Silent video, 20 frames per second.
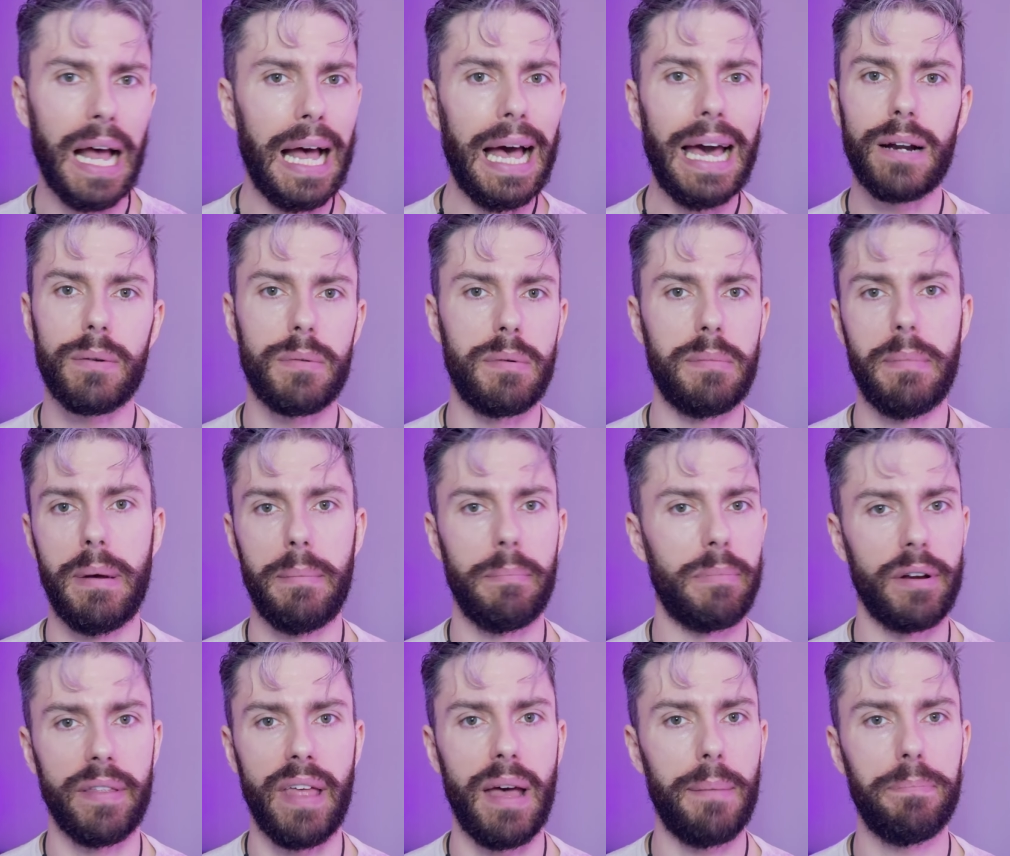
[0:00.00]
I don't
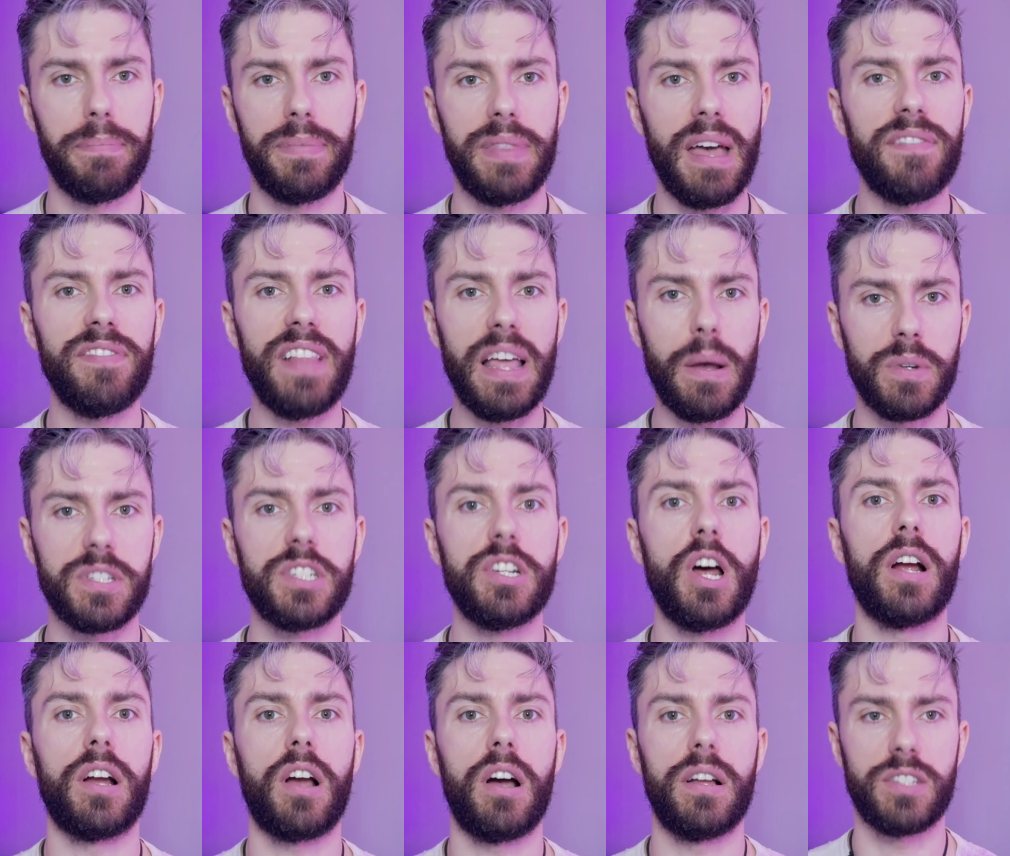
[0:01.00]
remember, that flight was
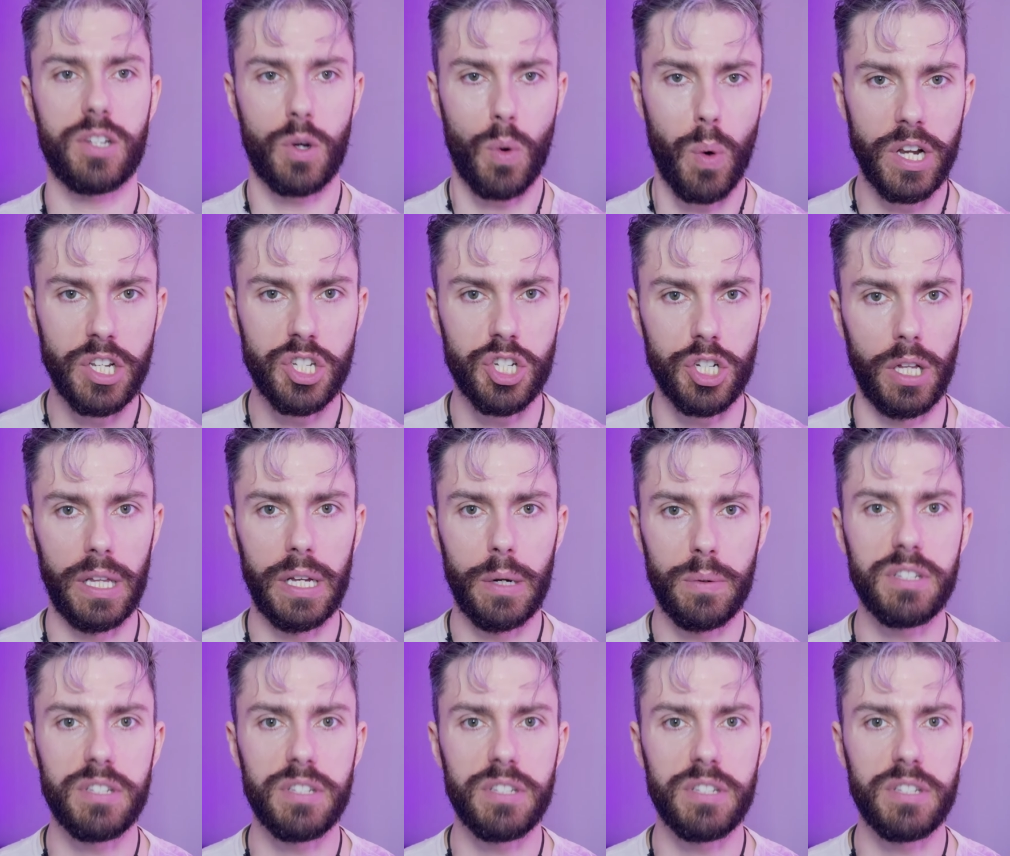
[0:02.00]
non-consequential.